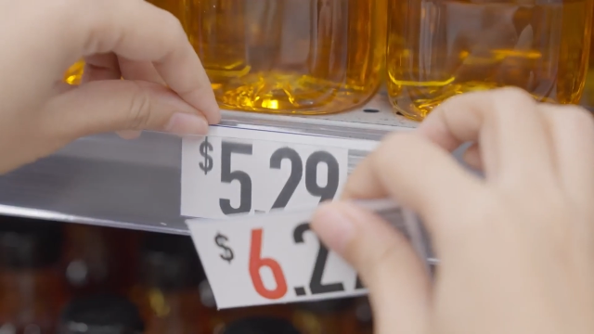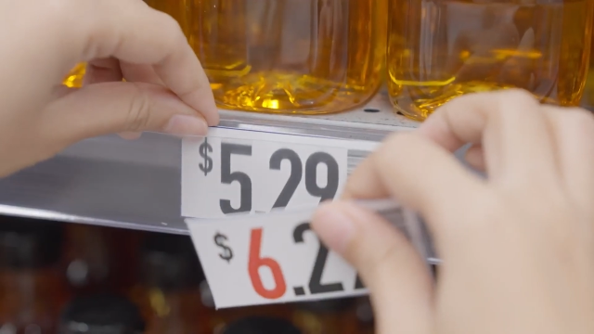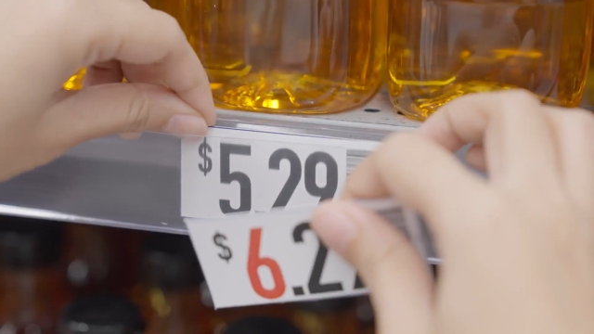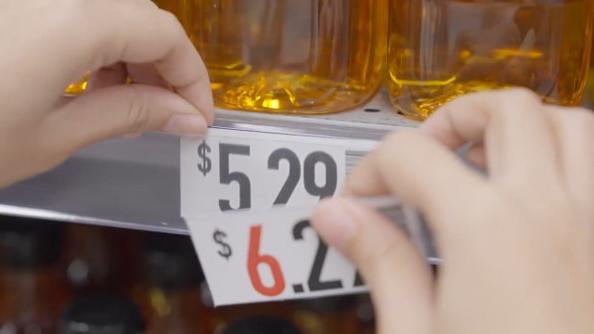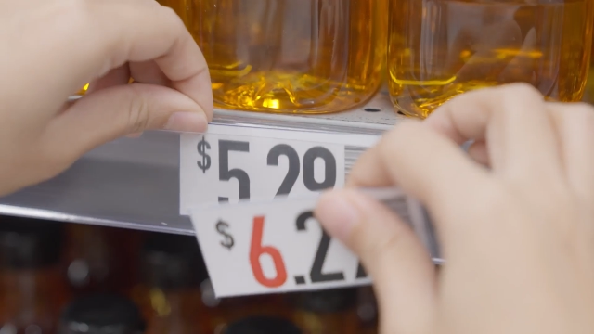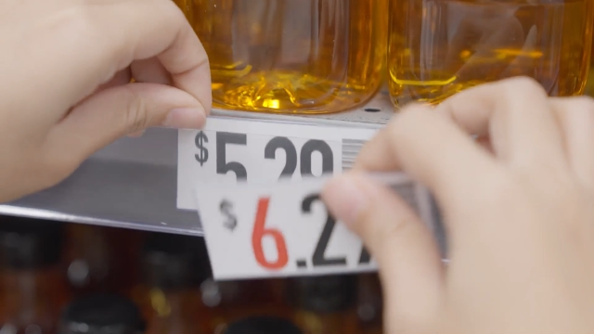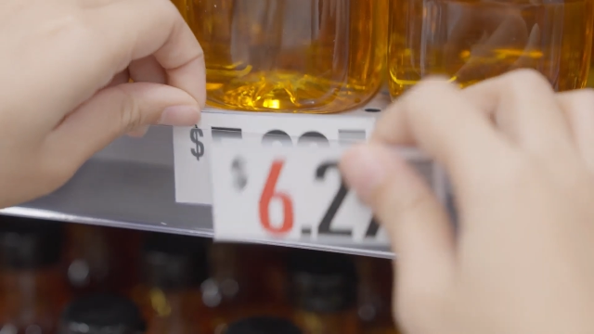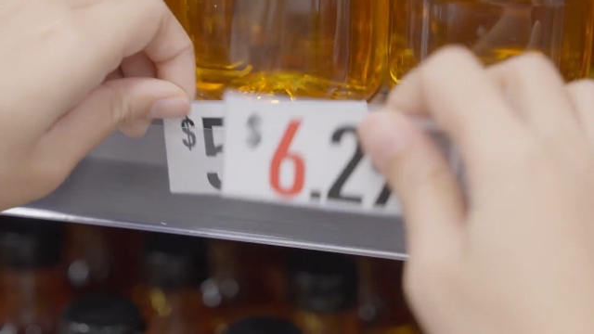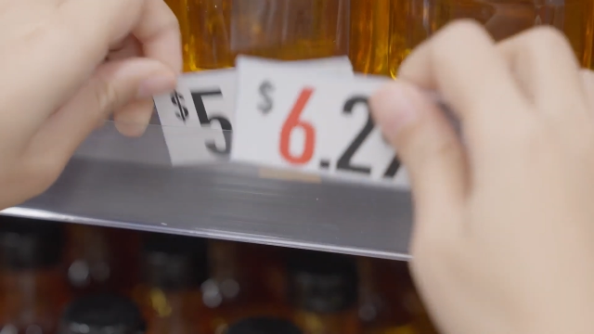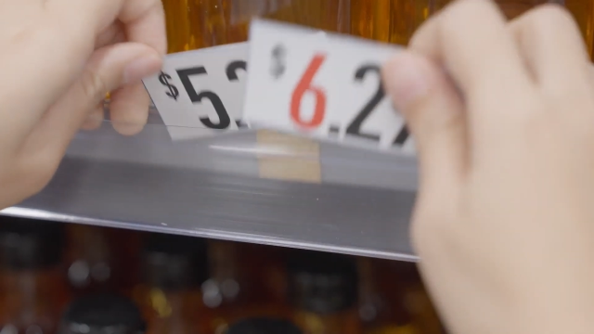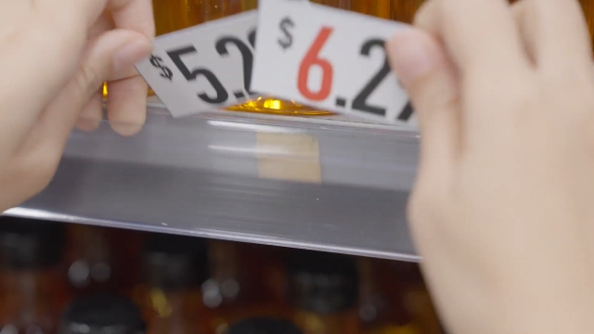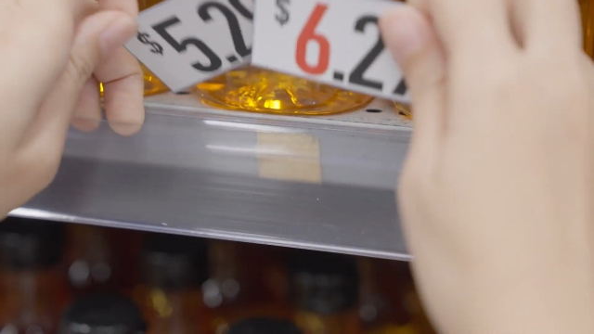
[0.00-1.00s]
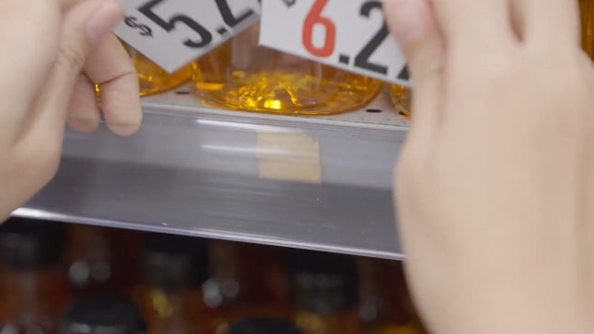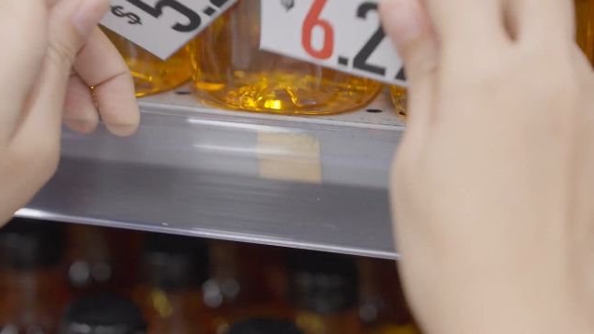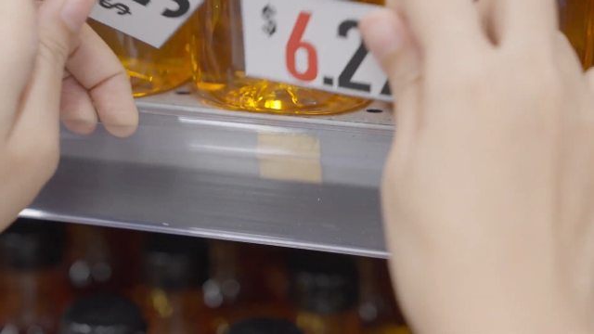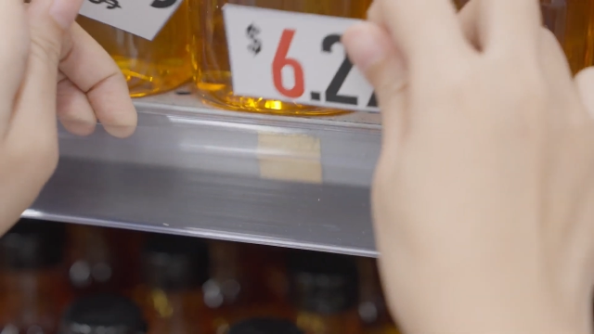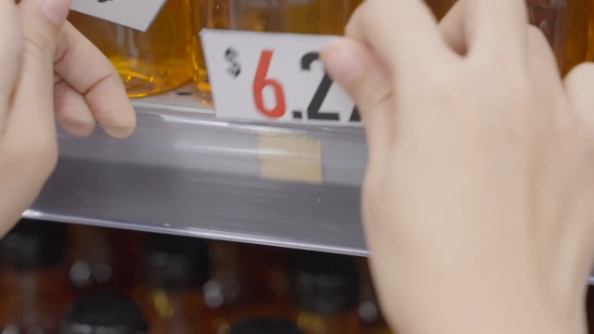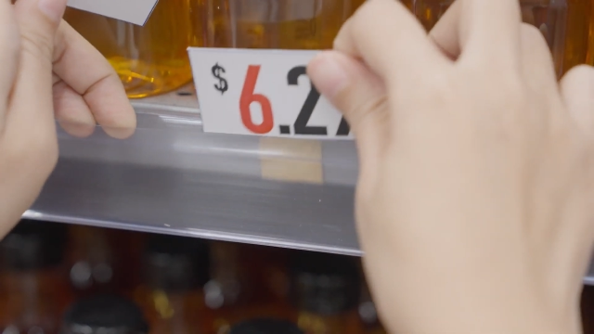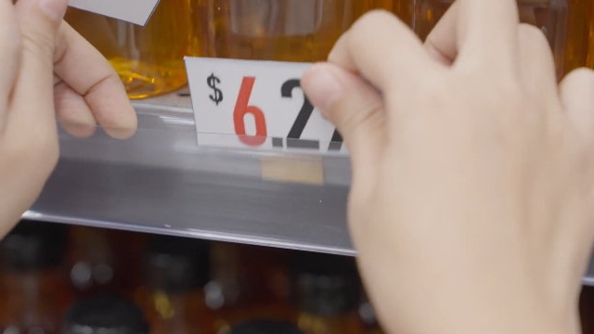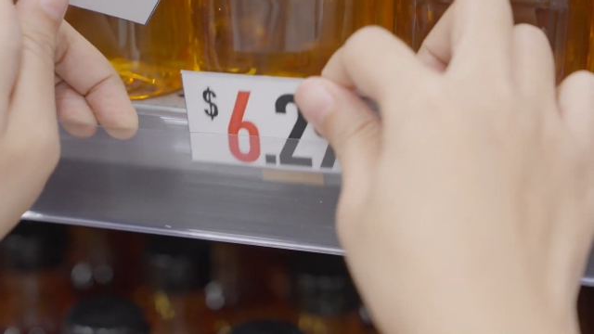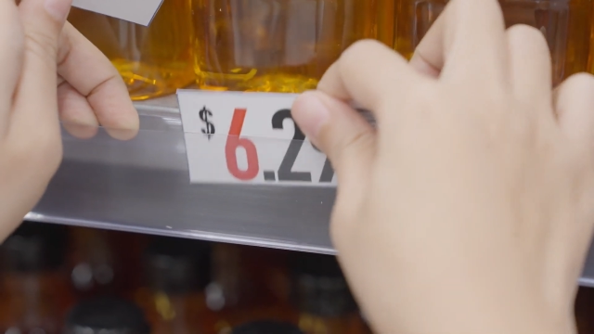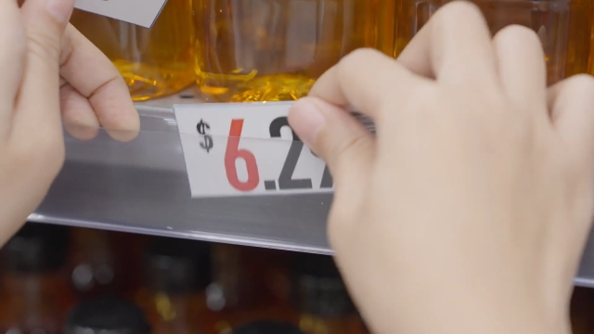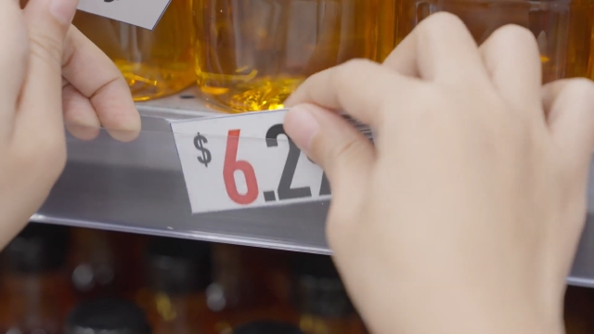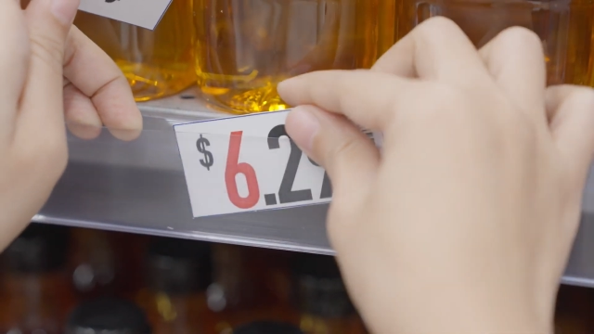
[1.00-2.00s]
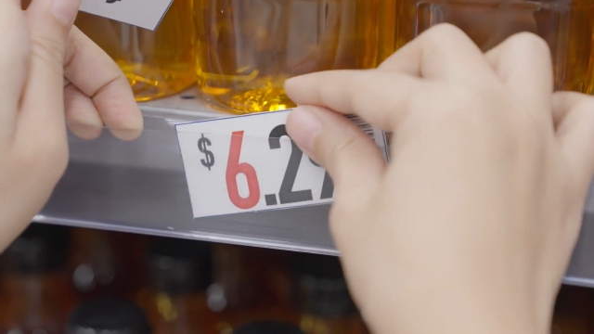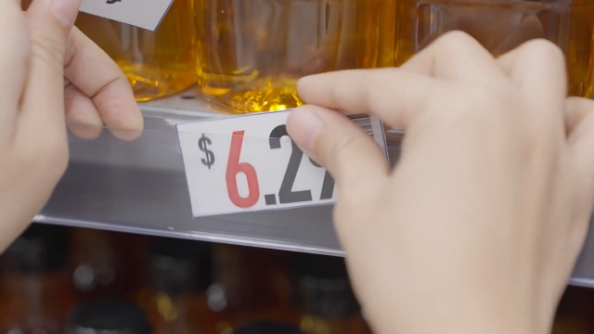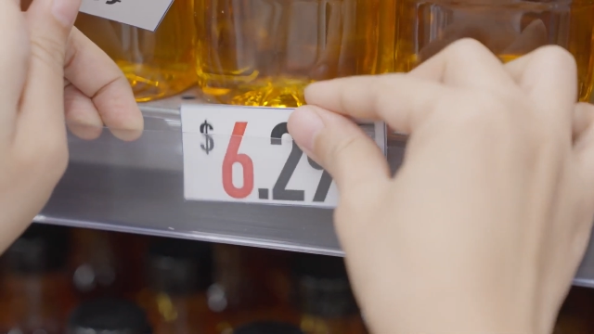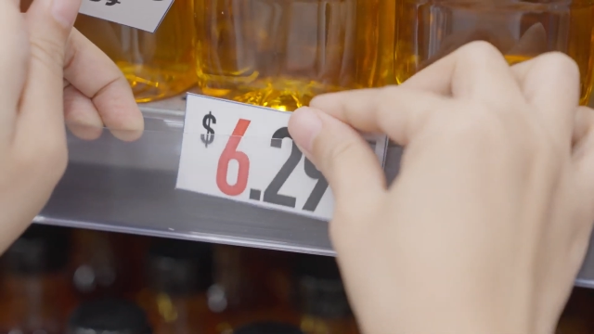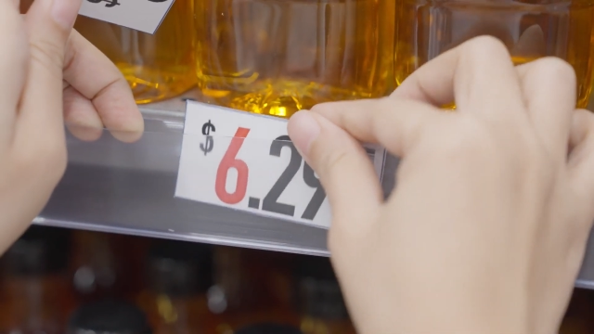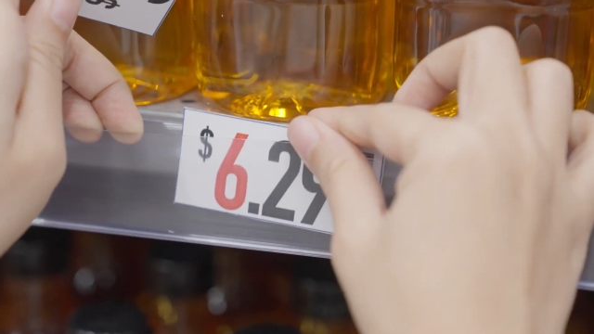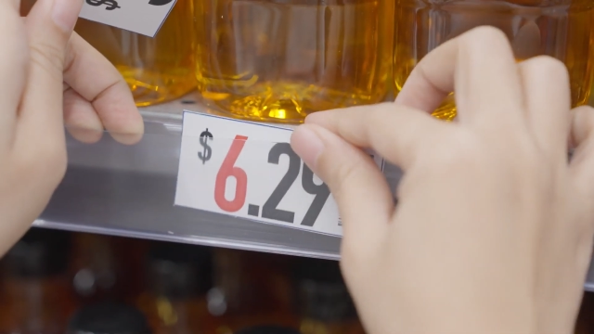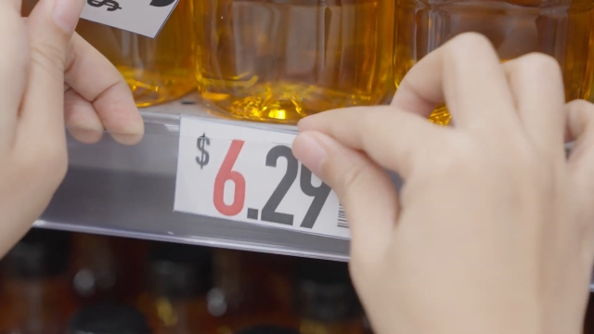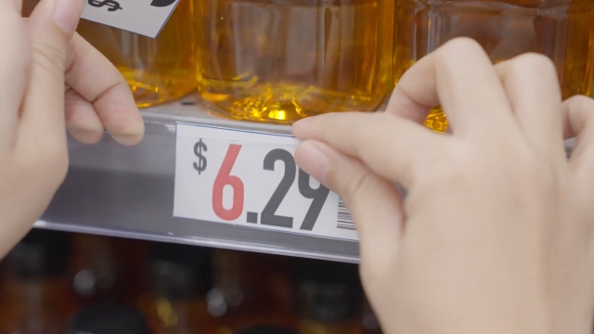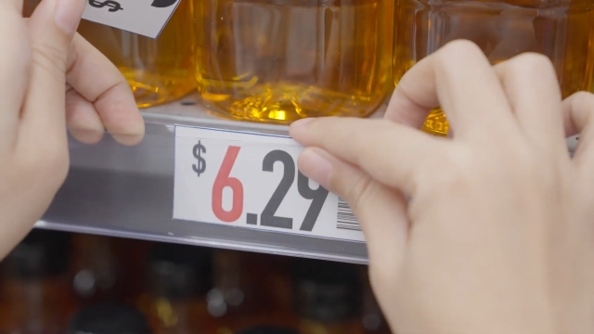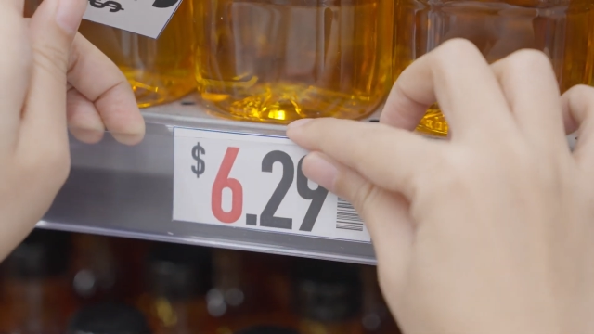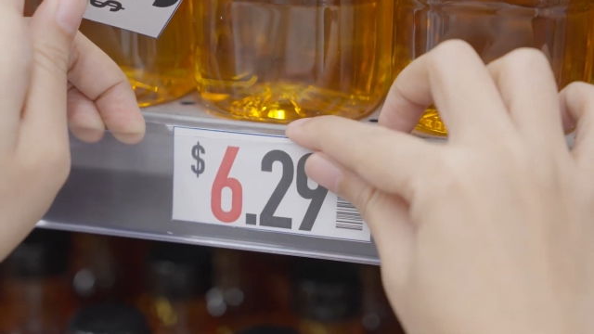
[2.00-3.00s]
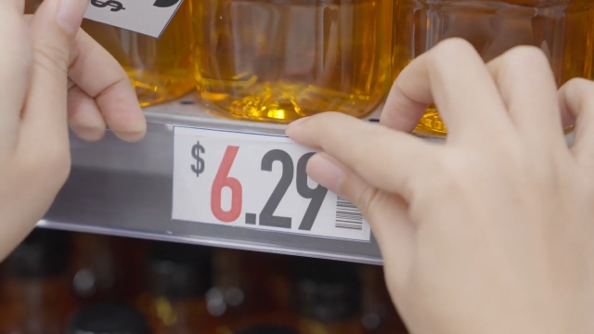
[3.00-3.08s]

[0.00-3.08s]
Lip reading: Nobody's mouth can be seen.